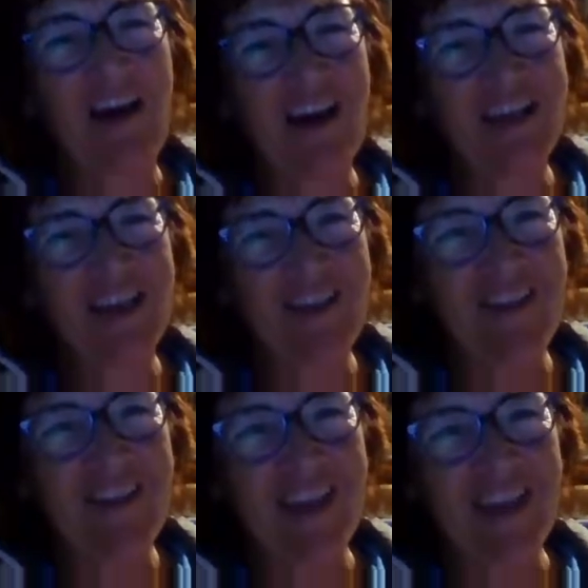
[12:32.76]
I
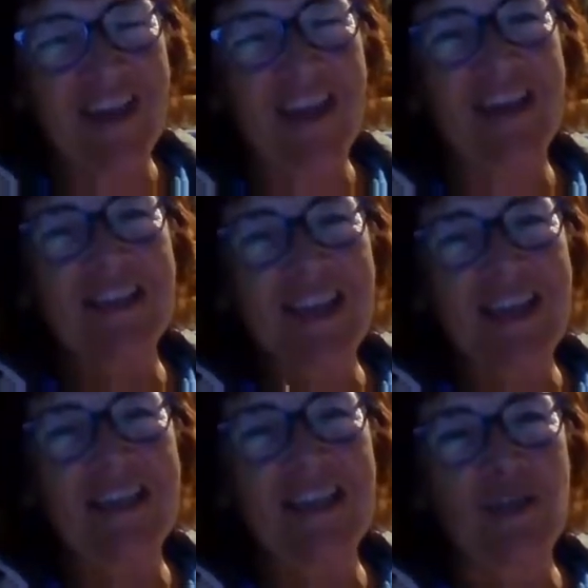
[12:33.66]
don't think it's
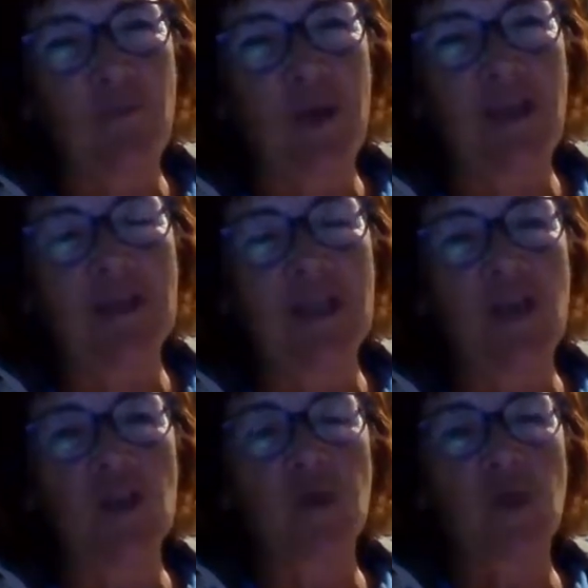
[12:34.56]
easy to be
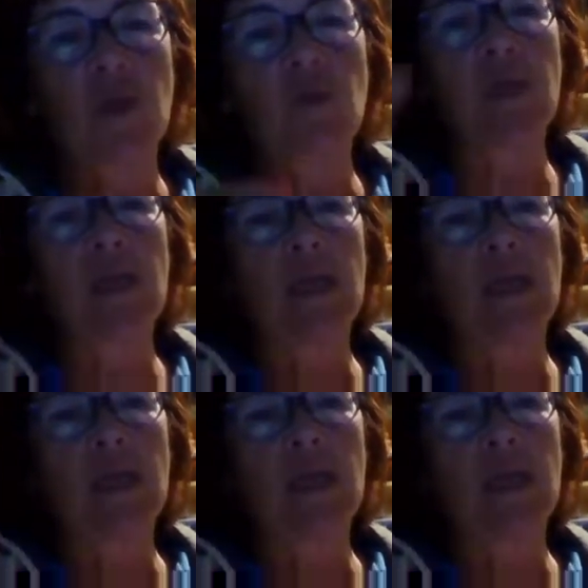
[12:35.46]
ourselves, because what